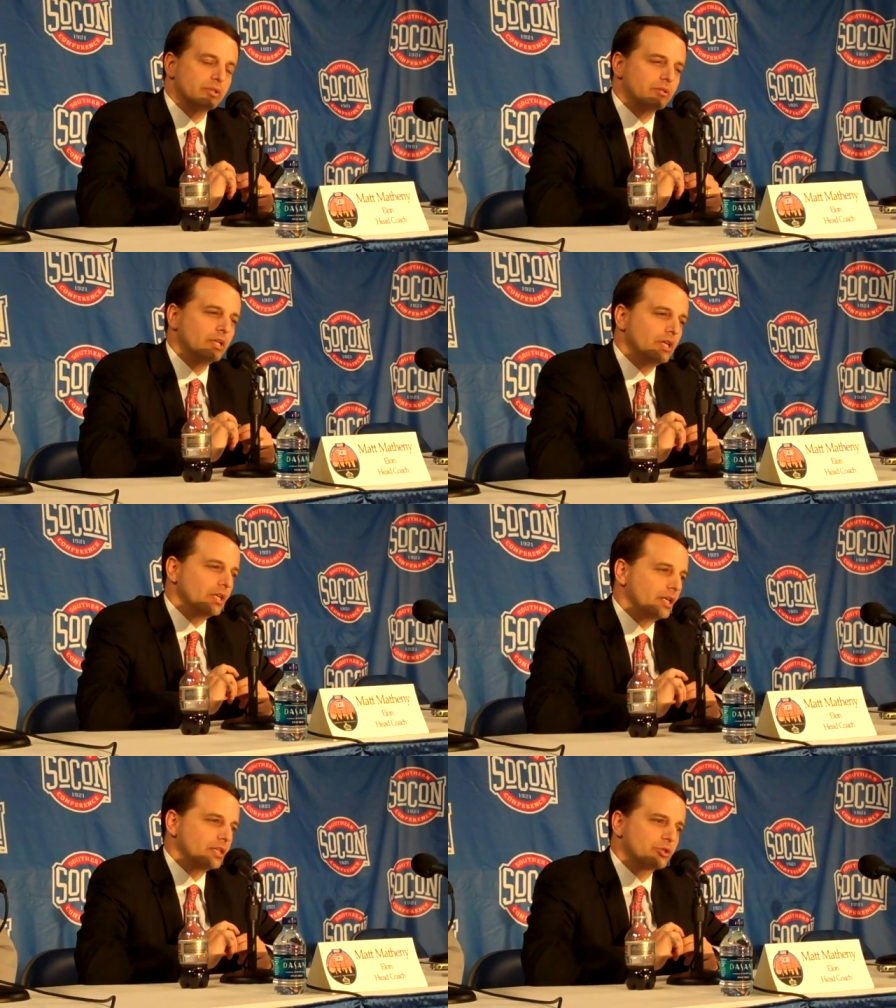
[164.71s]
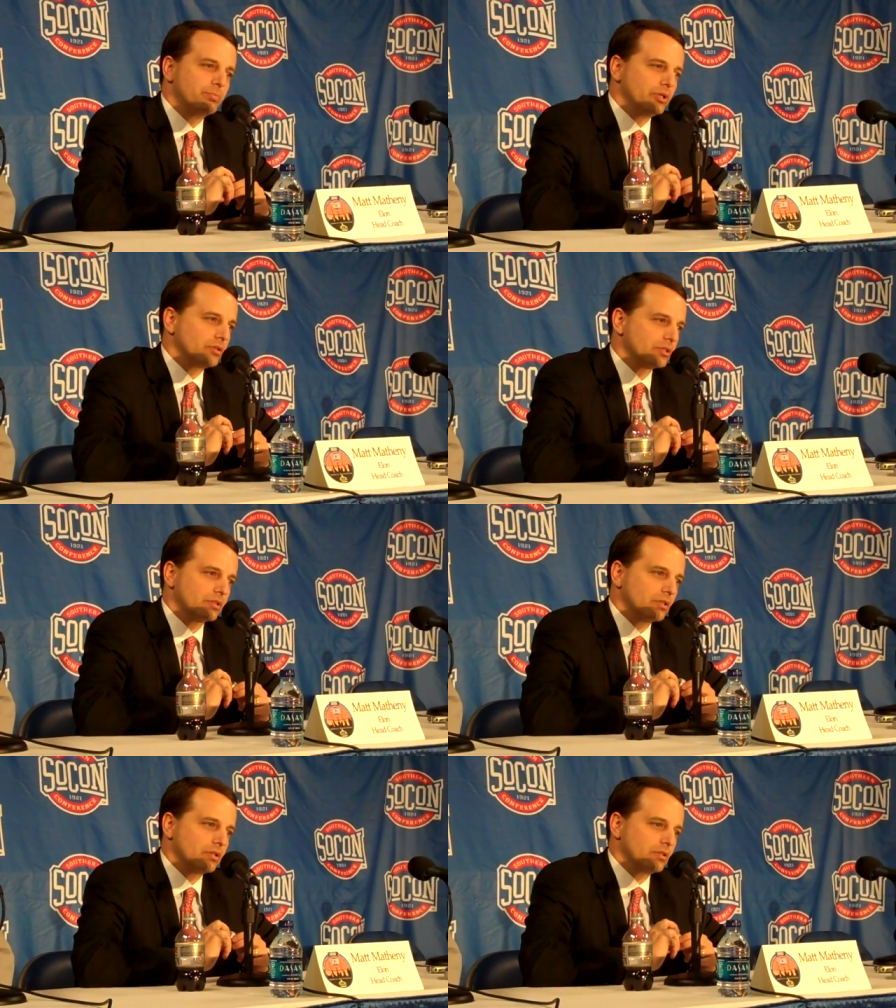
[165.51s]
And this building
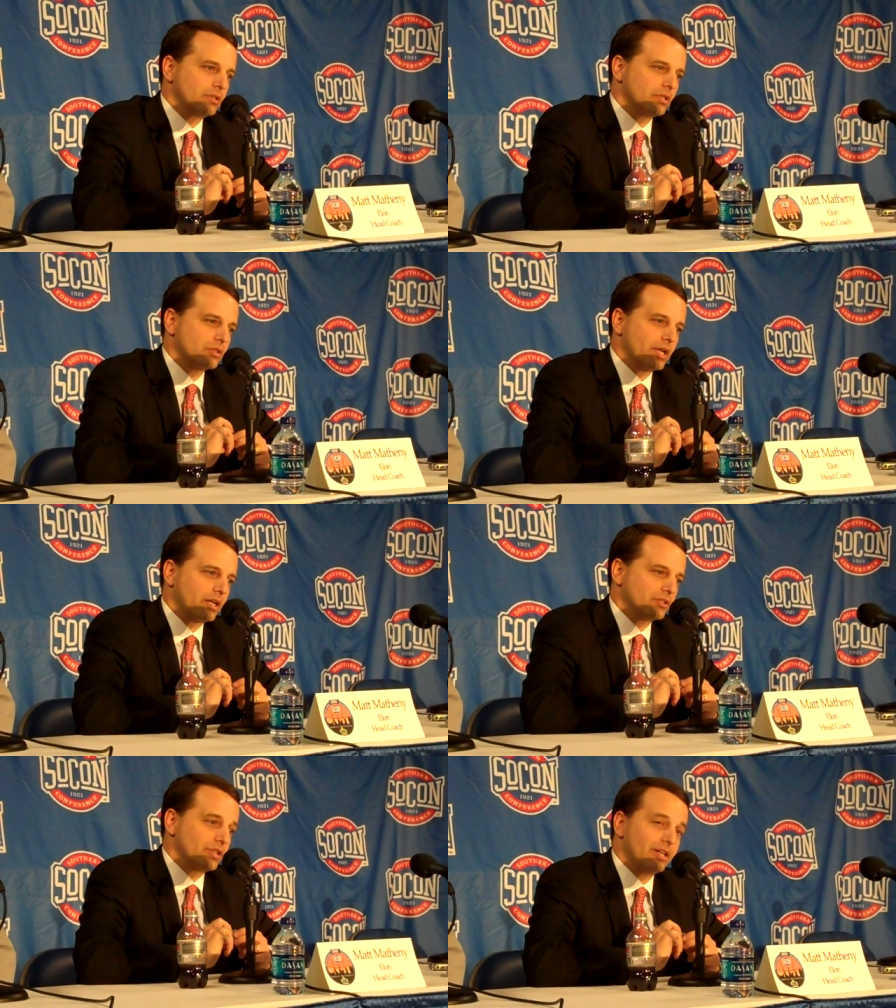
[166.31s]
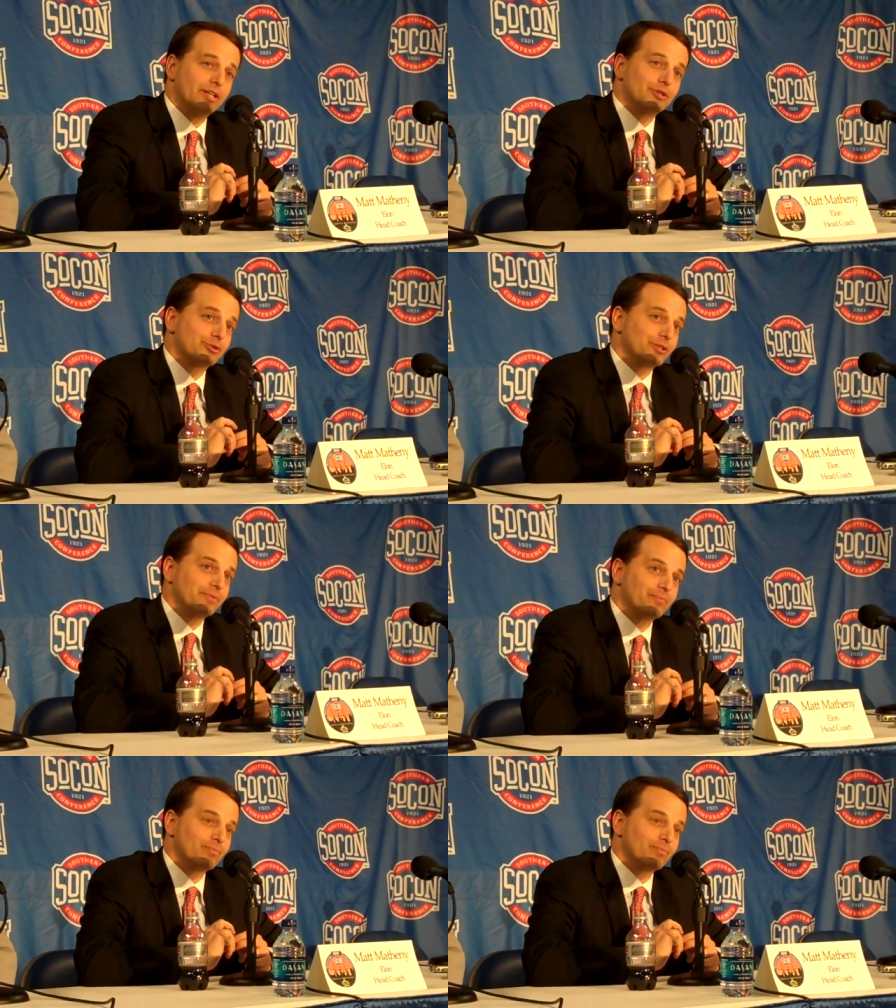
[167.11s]
has got a ton of history.